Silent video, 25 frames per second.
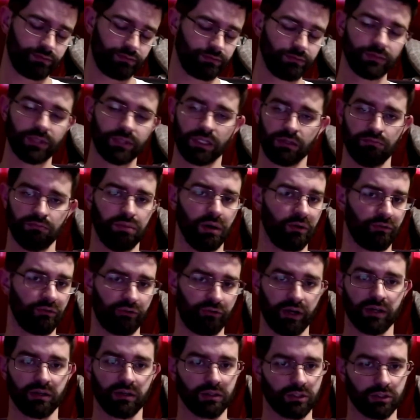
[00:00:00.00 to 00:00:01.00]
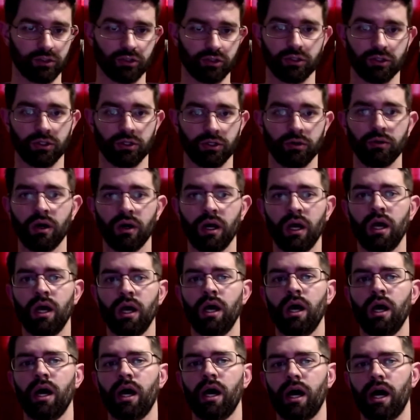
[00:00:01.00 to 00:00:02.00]
but fairly true.
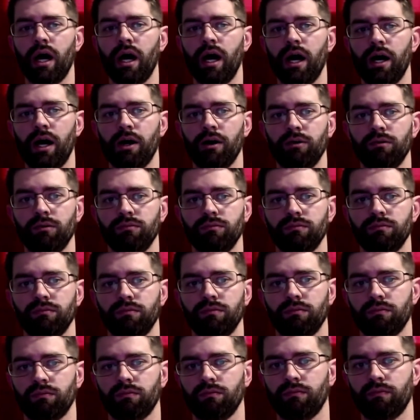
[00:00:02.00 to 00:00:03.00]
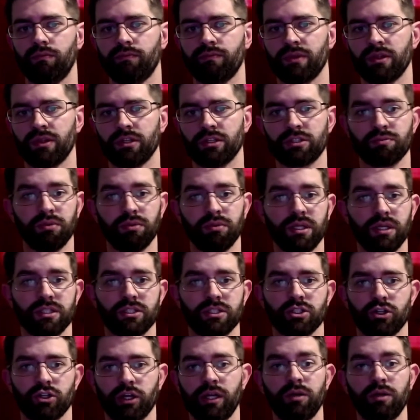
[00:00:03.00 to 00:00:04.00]
The split
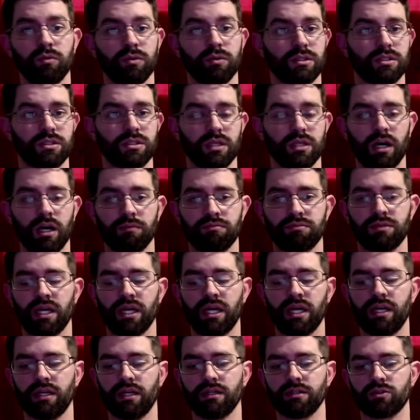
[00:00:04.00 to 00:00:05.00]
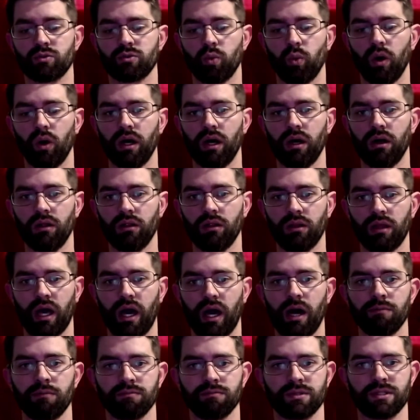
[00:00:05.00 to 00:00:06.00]
screen was updated as well.
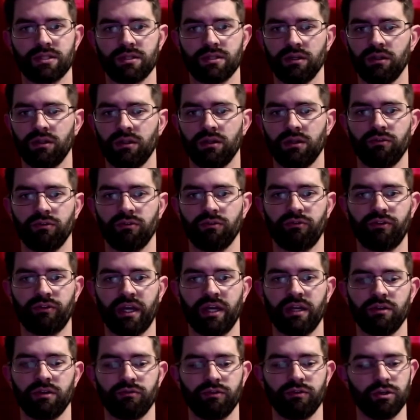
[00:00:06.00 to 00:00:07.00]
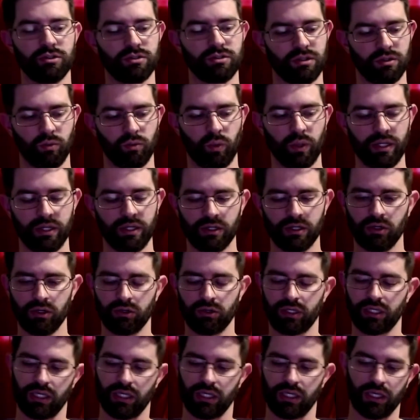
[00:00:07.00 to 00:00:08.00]
I'm still a fan of using the window
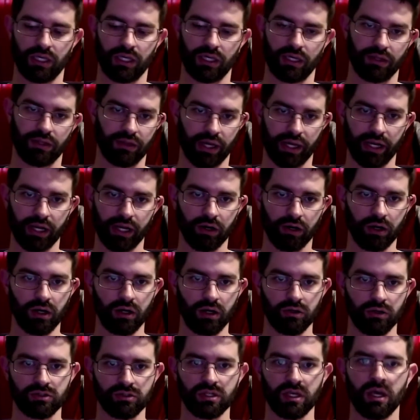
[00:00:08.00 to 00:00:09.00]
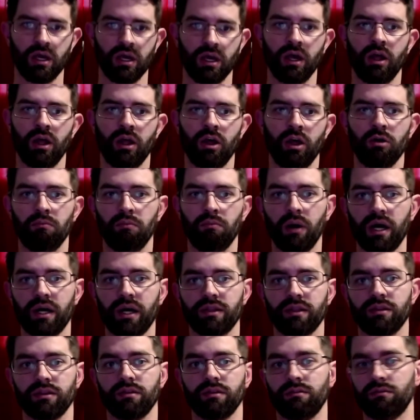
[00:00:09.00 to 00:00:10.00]
key and the arrows,
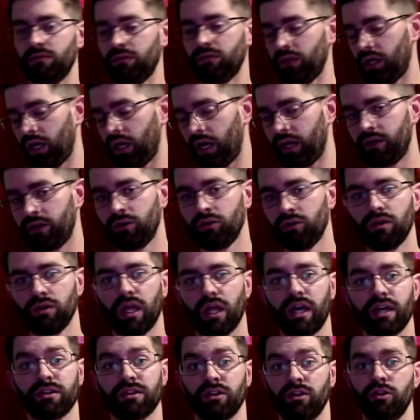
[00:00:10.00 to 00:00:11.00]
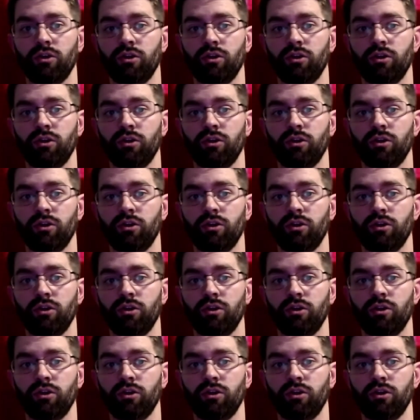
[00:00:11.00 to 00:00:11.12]
but I do like the new